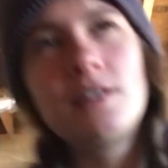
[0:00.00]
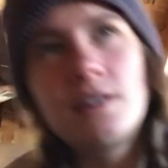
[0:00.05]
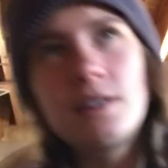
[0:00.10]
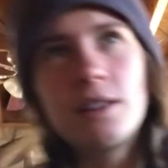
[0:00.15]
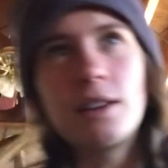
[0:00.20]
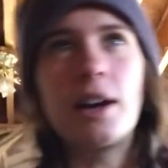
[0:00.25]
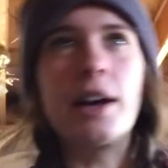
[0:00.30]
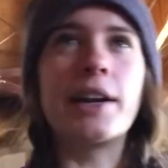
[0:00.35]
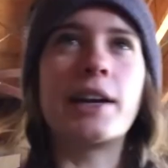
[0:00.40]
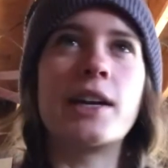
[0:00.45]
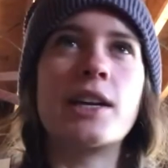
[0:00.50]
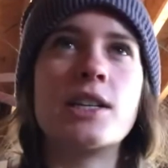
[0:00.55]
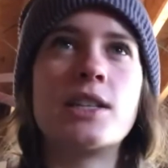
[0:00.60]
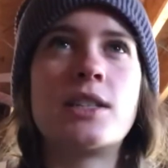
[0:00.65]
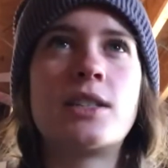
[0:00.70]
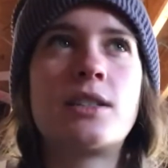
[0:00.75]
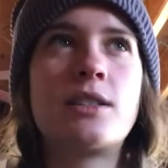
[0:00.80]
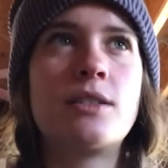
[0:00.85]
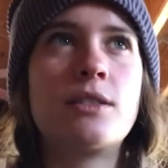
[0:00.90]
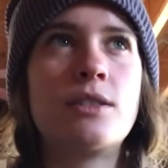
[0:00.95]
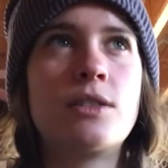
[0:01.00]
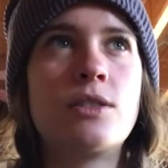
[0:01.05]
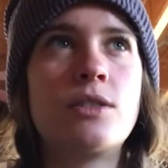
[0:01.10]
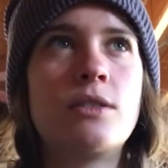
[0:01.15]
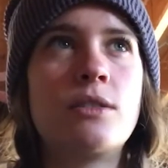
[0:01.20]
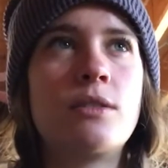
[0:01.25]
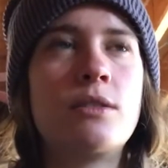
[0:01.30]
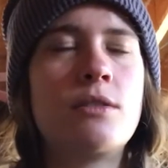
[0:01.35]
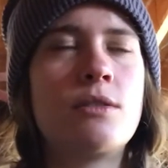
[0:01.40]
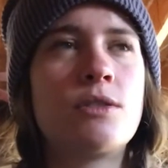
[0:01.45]
I guess
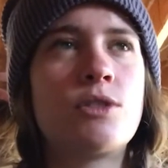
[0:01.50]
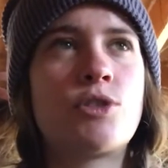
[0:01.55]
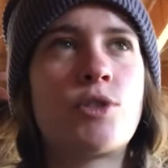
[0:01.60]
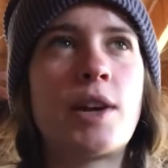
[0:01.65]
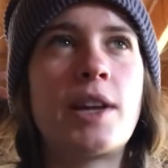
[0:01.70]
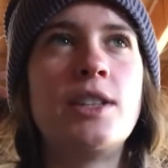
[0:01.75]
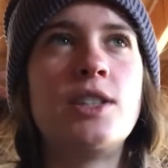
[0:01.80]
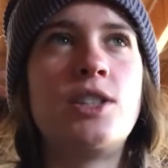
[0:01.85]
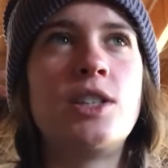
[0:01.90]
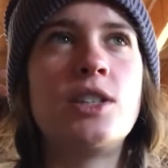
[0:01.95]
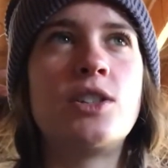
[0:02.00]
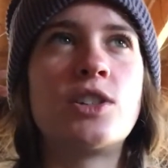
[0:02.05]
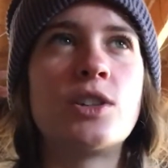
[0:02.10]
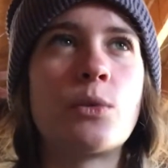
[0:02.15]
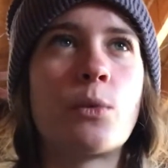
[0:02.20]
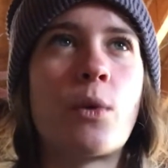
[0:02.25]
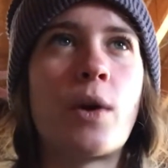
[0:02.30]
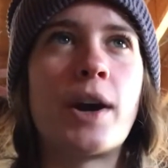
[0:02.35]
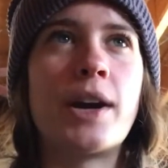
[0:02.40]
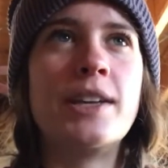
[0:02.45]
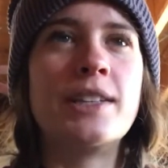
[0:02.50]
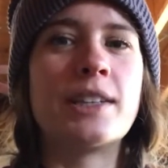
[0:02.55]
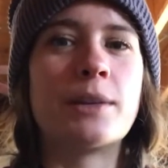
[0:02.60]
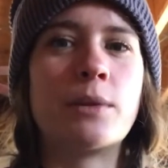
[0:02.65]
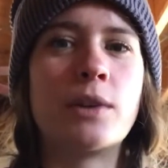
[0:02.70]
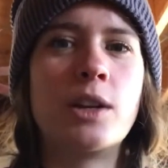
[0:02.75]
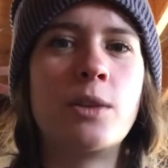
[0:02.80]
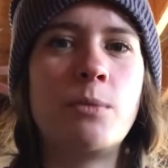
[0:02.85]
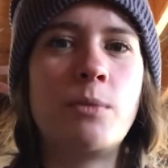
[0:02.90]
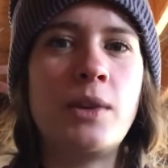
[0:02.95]
transition wise, I'm
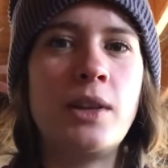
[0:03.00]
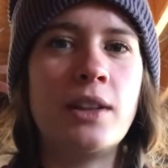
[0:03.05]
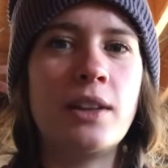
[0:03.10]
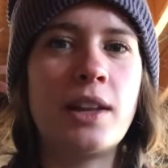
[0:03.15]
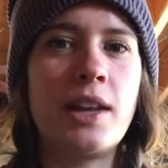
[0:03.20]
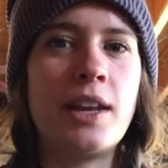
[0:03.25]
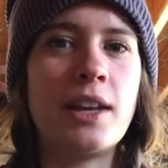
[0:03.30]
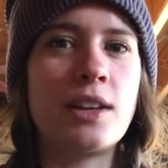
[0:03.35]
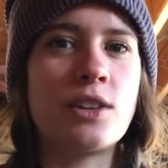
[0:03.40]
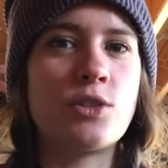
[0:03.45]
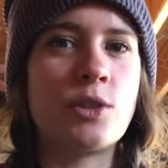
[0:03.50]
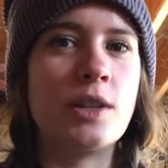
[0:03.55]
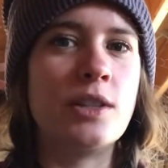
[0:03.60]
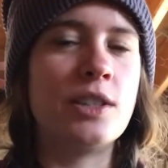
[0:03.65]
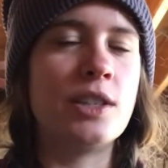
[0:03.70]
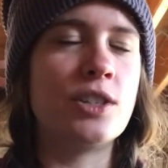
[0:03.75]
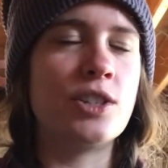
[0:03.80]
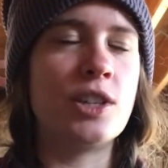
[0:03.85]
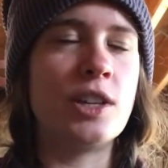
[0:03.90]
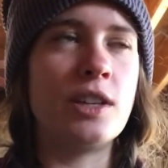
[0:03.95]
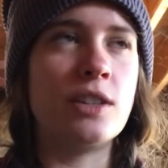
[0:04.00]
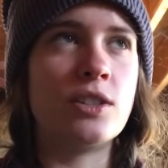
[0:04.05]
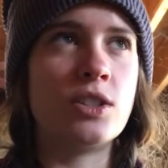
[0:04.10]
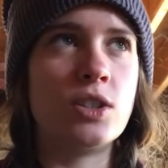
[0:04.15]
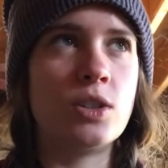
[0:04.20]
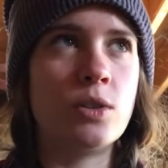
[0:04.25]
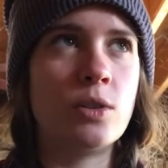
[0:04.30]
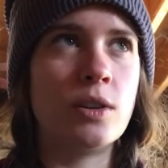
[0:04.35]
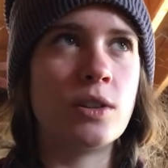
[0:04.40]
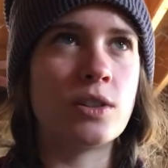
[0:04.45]
going to be like transitioning
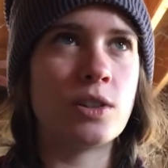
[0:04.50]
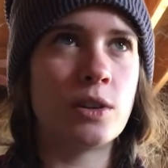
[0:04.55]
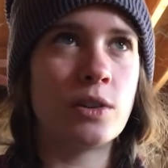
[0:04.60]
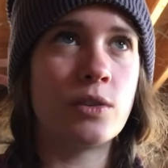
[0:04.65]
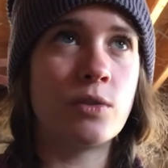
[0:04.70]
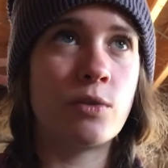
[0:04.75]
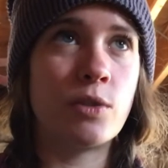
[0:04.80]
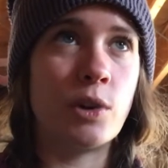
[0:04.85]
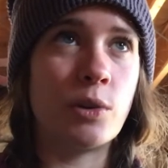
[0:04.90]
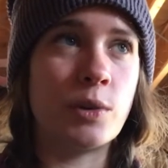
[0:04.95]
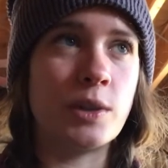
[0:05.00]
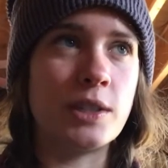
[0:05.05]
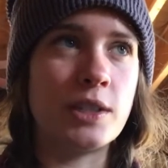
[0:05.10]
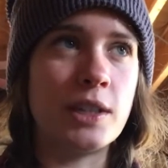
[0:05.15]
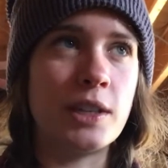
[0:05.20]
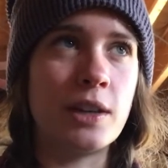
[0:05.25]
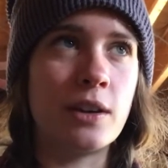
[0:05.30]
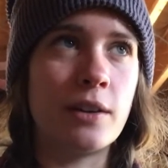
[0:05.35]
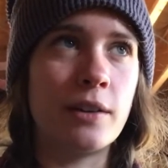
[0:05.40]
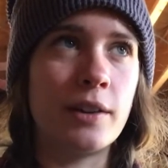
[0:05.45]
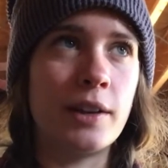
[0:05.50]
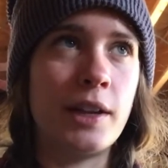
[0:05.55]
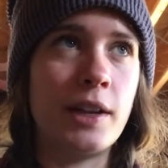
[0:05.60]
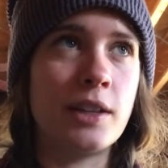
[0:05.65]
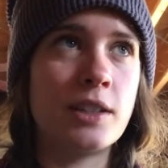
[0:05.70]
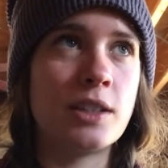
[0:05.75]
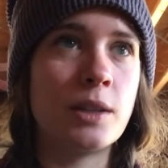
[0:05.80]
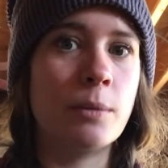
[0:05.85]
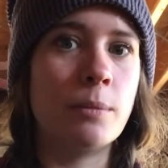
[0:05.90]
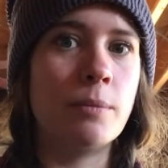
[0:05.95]
soon and start focusing on like
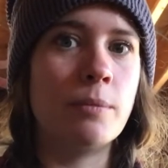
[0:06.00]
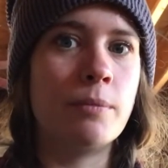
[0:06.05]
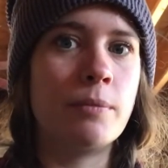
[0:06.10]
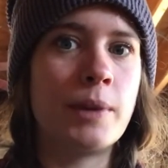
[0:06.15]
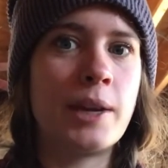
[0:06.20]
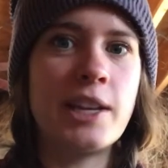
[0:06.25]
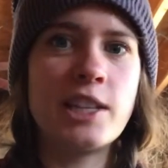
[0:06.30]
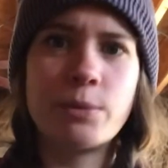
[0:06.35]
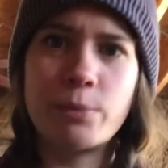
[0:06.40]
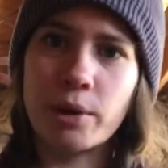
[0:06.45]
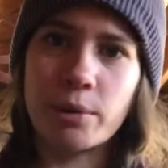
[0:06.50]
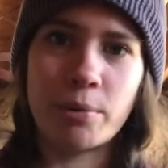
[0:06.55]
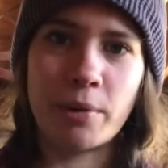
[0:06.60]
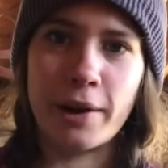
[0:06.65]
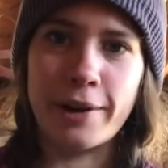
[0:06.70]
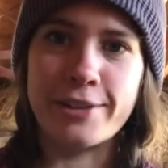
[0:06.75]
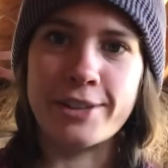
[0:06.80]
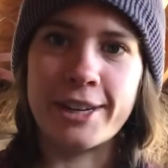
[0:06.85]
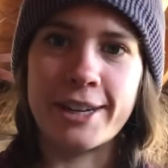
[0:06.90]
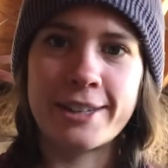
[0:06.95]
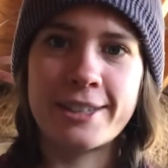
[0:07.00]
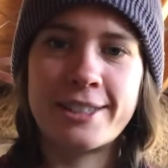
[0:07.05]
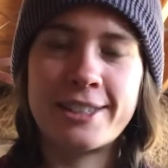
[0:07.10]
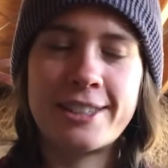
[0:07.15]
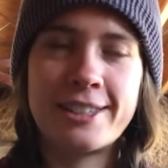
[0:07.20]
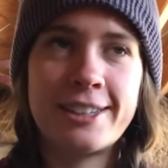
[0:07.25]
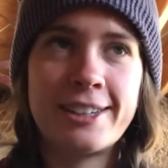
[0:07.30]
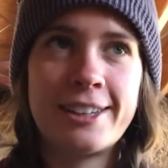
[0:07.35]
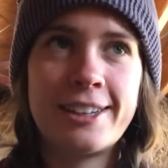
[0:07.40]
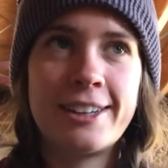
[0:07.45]
some kids book projects.
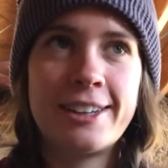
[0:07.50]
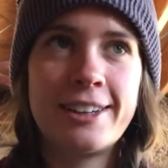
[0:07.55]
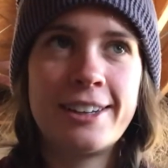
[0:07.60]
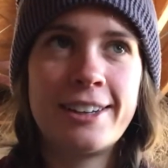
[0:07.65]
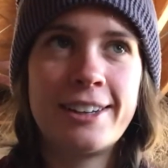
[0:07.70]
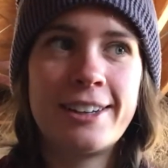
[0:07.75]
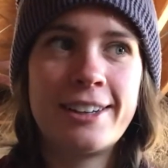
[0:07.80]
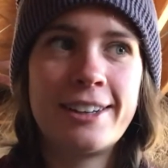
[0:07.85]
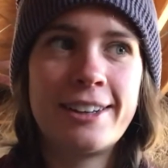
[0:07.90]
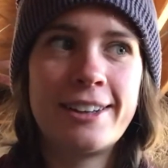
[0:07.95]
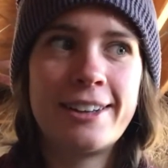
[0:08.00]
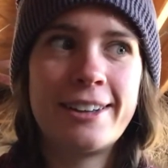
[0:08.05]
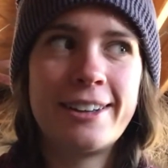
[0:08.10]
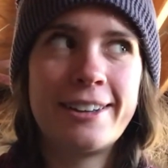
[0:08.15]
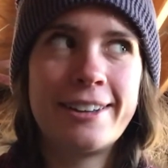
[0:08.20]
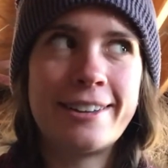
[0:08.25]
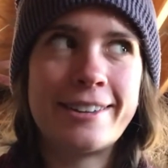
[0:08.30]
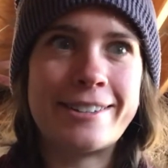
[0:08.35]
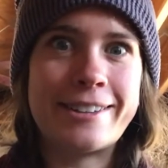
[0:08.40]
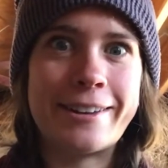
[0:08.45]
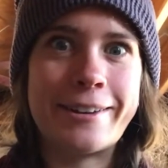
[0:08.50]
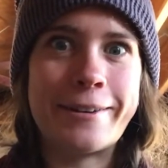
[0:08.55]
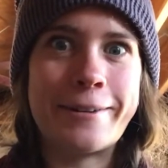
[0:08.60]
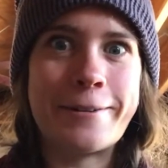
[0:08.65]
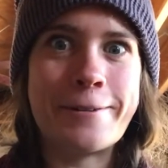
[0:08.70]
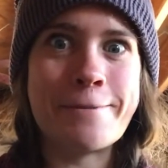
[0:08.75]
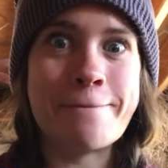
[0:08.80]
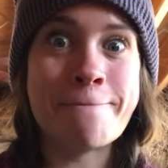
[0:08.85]
So